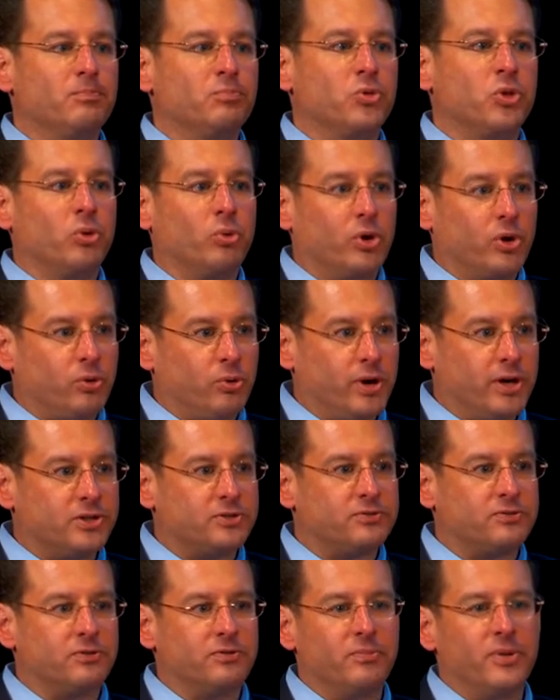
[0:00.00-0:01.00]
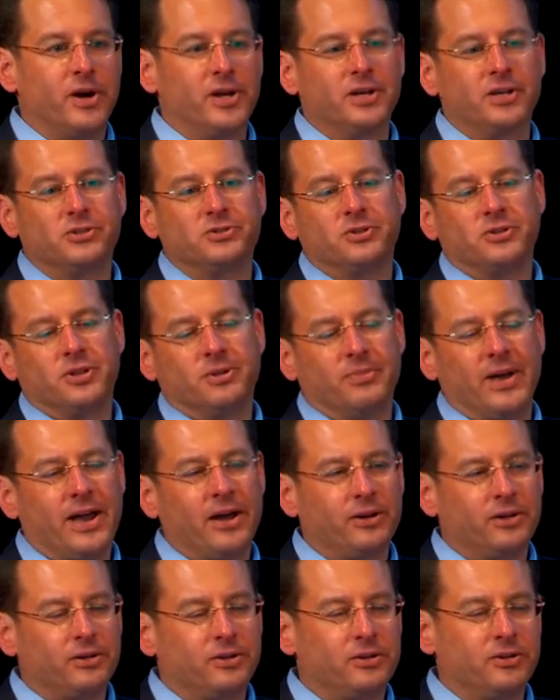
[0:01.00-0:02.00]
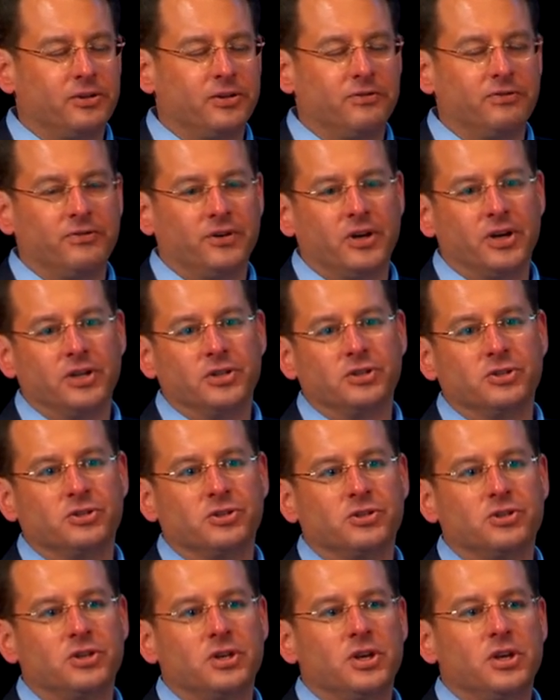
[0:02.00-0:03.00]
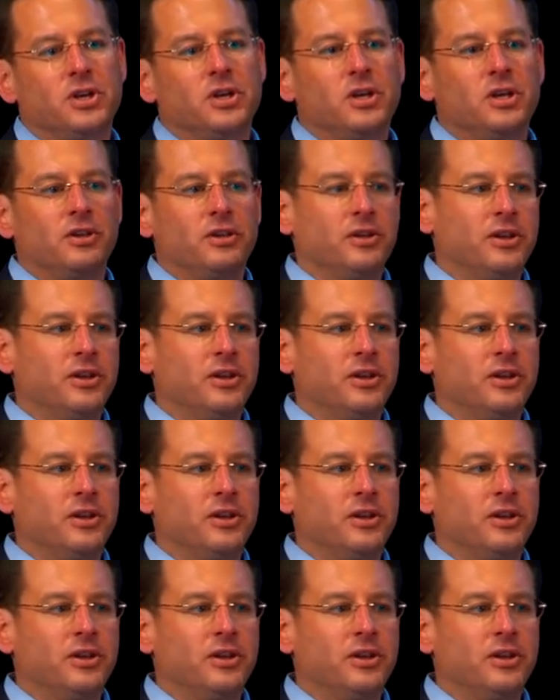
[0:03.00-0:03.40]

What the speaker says: the request for money, so the amount of funds, the